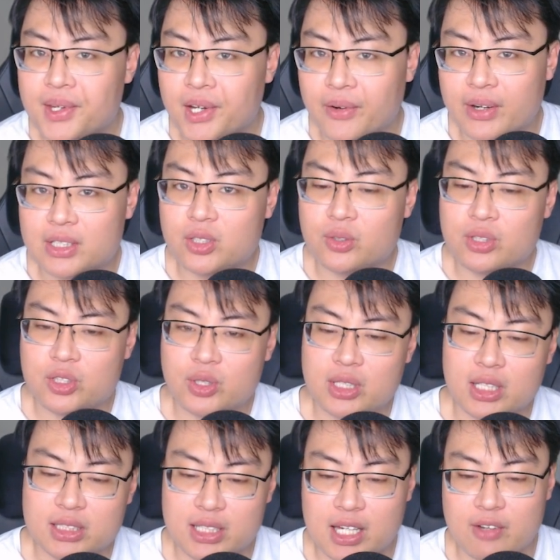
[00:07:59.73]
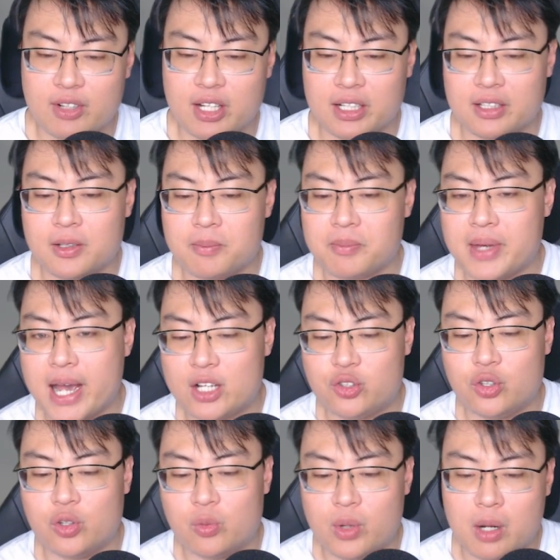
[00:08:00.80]
Alright, so this one doesn't have like an um,
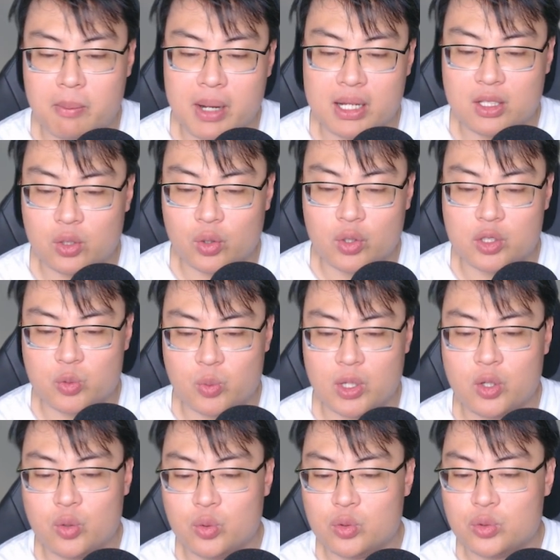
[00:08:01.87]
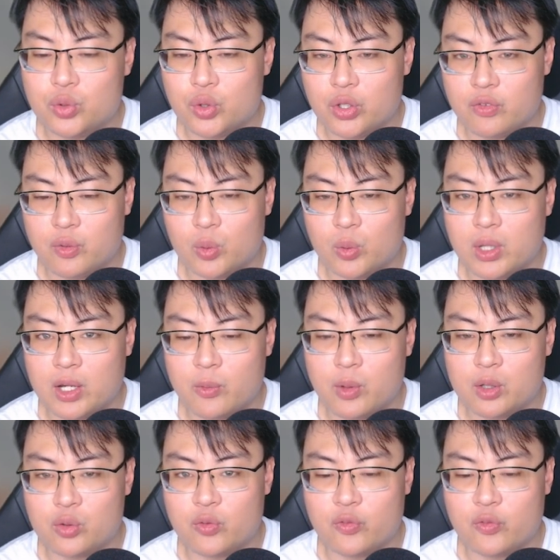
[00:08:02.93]
actual route, but you know, it's really cool. So if you like want to